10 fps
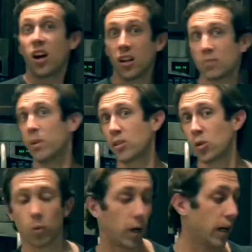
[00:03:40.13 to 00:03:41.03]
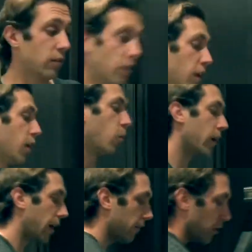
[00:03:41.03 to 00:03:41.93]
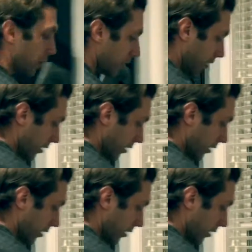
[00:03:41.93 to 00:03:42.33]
husbands or wives. Whatever.